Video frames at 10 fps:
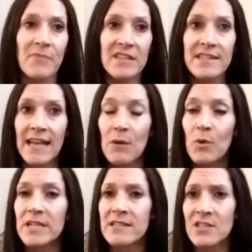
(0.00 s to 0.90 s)
The second
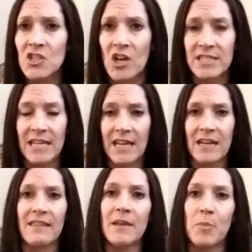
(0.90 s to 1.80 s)
one is to not take
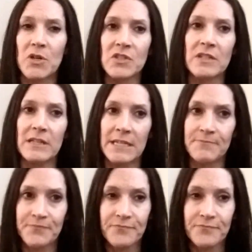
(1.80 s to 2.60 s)
anything personally.